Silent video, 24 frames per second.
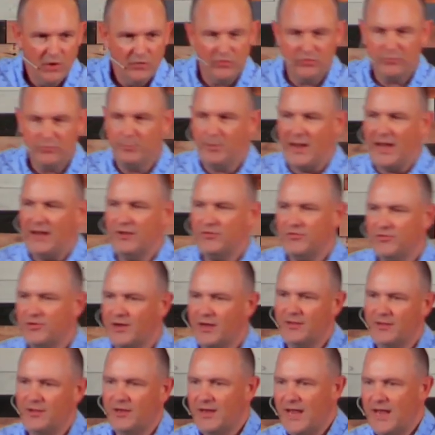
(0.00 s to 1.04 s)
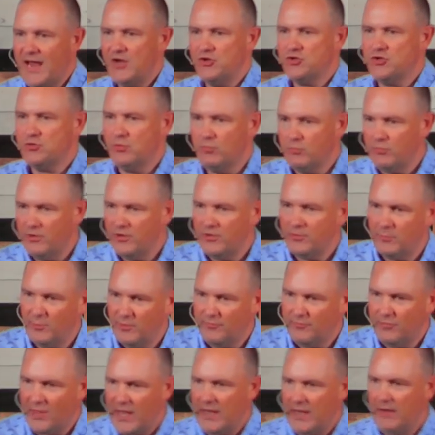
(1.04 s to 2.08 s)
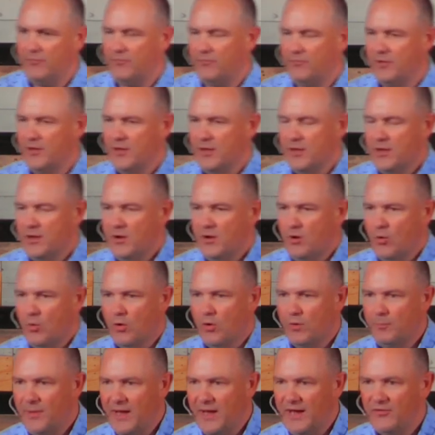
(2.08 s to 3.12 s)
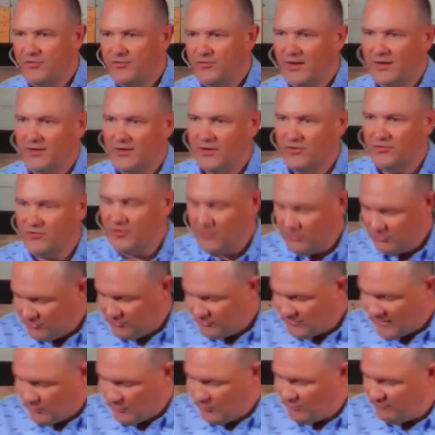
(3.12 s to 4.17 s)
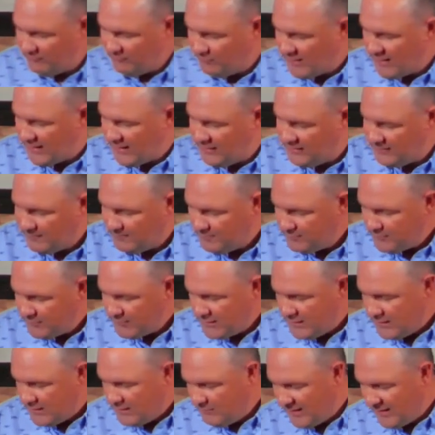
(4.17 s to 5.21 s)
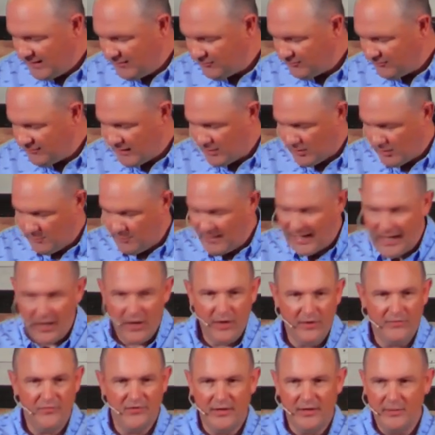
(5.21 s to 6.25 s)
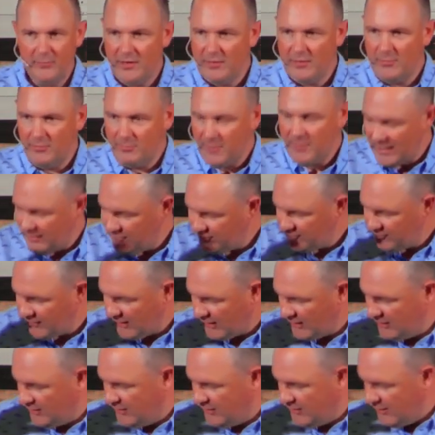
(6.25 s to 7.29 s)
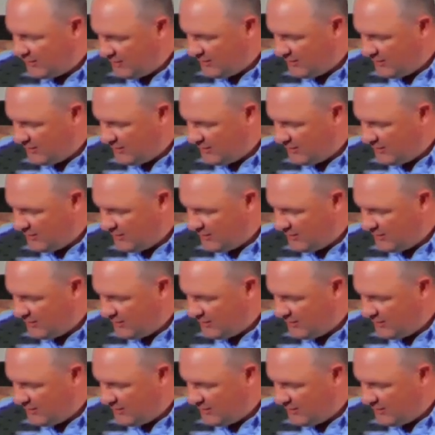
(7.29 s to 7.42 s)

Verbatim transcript: just based on the natural rhythm of life or based on decisions that we've made based on our parenting, maybe based on